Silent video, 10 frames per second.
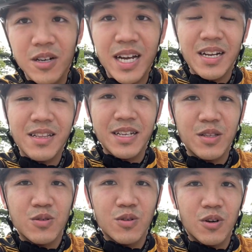another
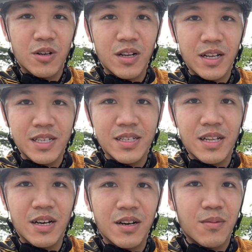thing to note is
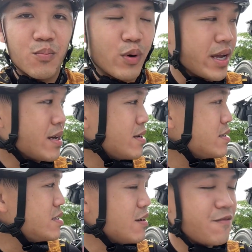the brake
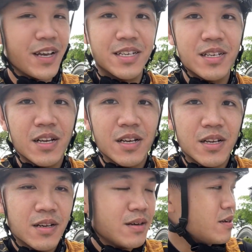surface.
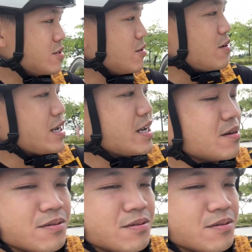So right now,